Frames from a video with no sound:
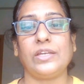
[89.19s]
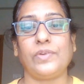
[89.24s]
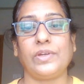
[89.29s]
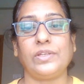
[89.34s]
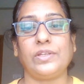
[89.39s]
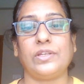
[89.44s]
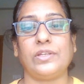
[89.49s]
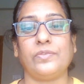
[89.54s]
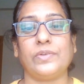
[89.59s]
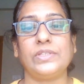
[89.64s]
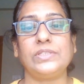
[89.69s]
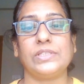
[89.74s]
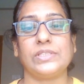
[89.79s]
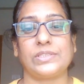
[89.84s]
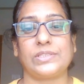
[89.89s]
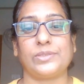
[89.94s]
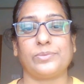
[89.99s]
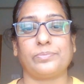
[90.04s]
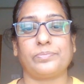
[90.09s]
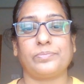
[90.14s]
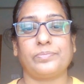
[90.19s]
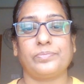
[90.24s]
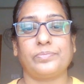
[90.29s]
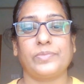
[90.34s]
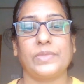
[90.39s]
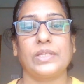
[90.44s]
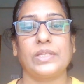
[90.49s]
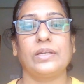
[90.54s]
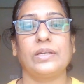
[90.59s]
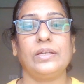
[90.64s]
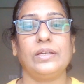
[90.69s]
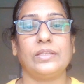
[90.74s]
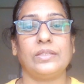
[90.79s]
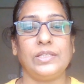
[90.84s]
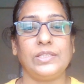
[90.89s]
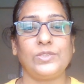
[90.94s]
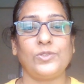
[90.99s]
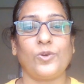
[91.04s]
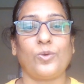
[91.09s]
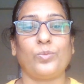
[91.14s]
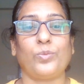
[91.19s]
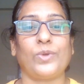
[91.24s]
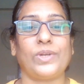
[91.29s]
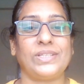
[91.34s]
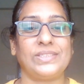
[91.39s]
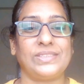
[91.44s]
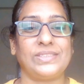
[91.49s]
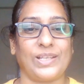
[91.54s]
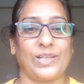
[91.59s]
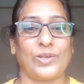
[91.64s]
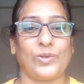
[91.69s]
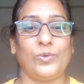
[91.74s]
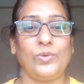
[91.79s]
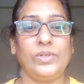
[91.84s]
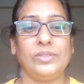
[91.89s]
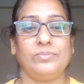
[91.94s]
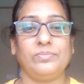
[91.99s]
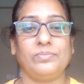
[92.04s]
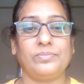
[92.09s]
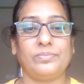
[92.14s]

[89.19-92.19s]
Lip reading: event-driven system. These components include